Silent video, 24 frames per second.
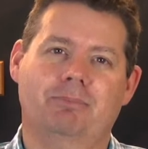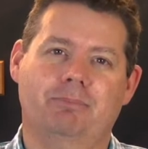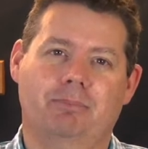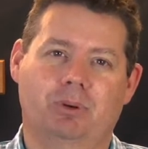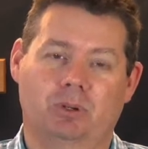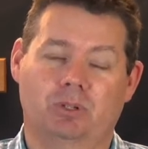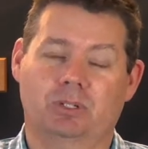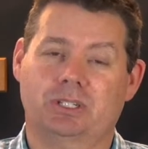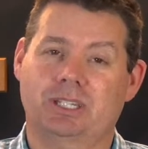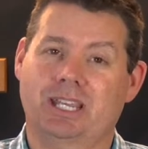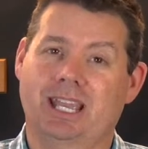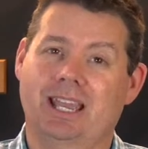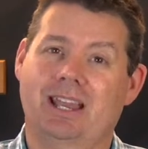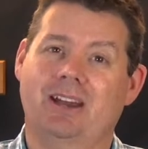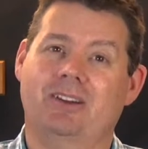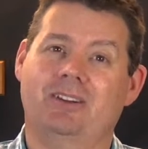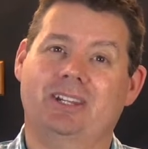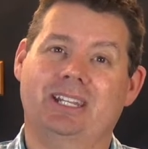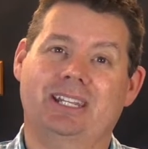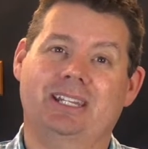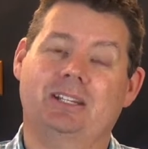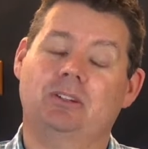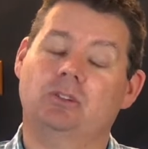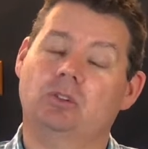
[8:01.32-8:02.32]
bogged down
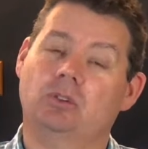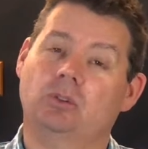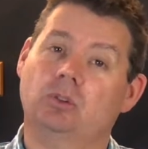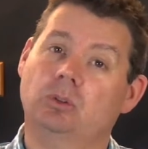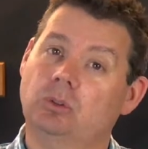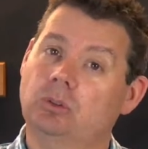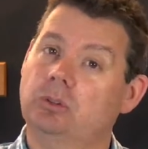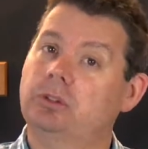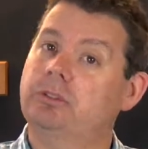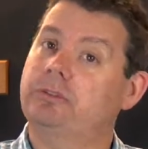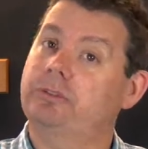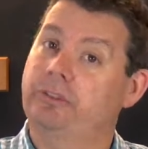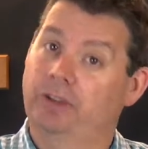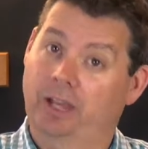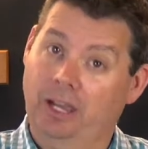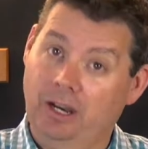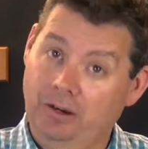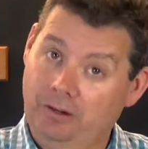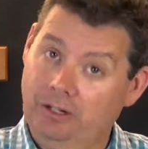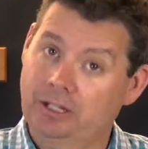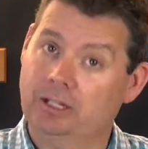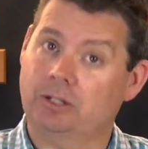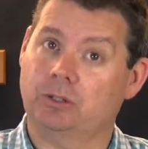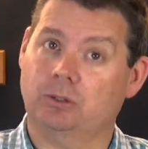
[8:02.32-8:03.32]
in good,
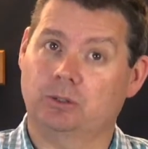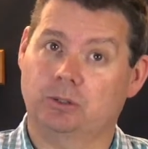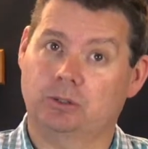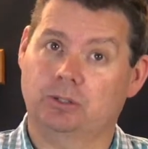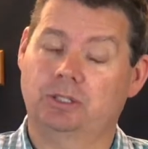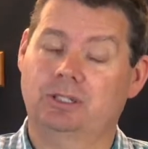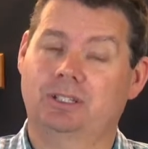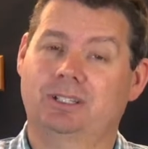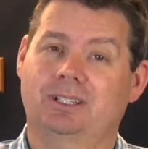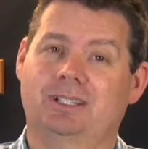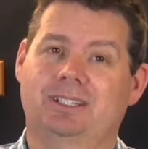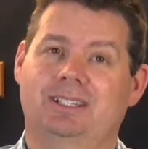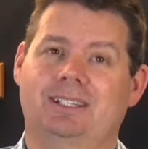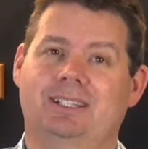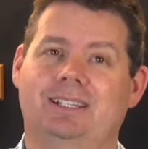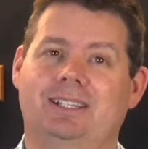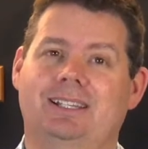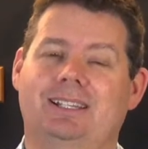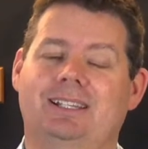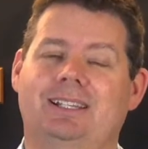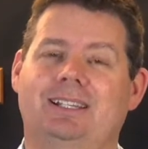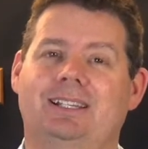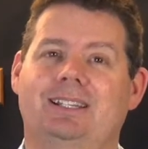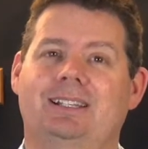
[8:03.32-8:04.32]
very good,
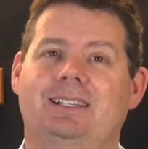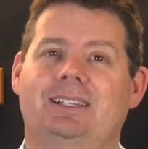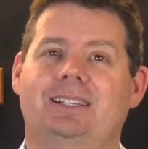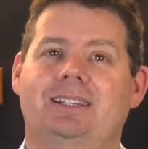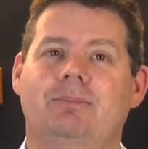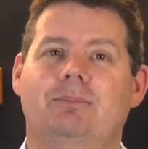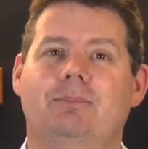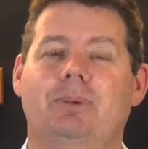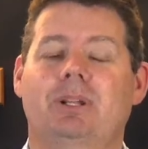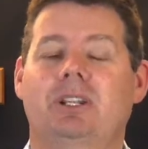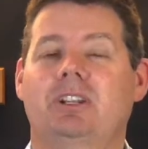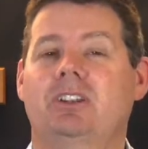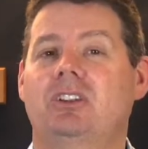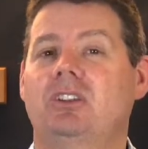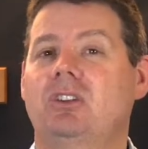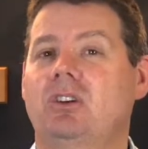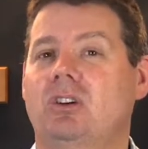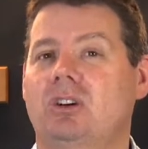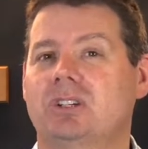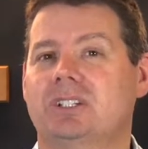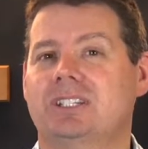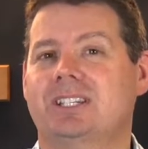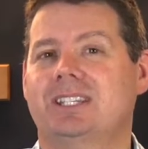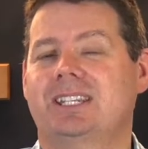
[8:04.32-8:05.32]
but
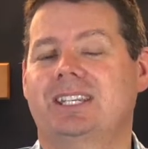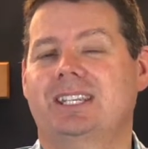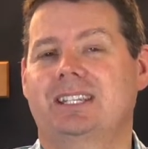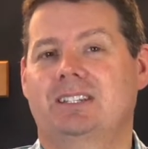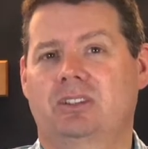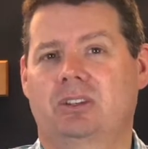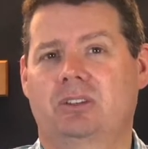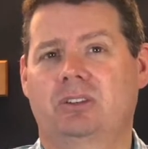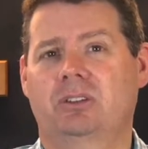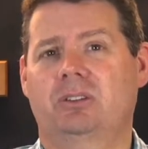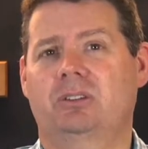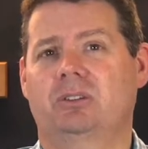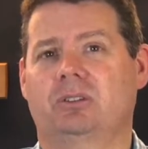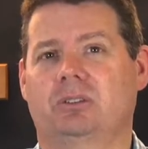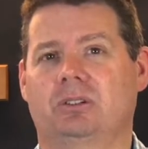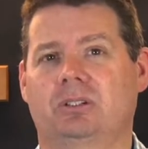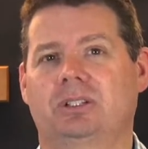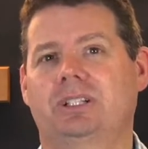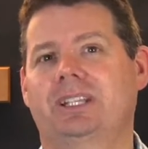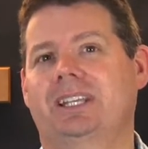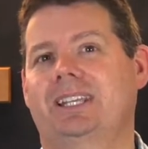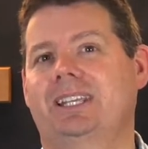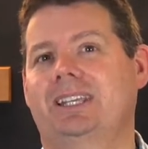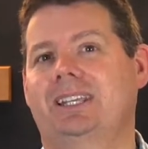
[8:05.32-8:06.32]
not
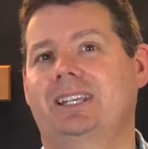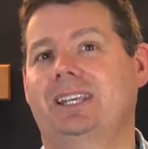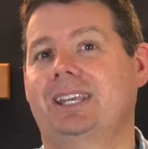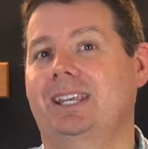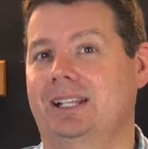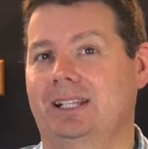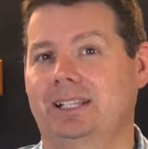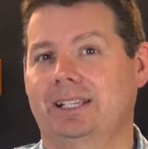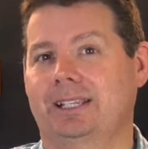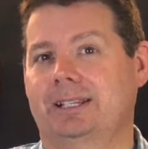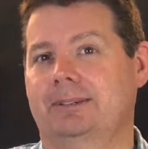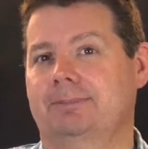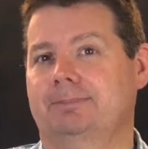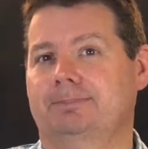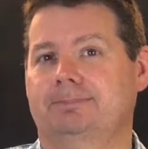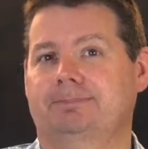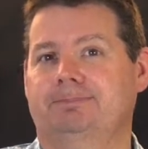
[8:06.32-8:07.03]
eternal healing.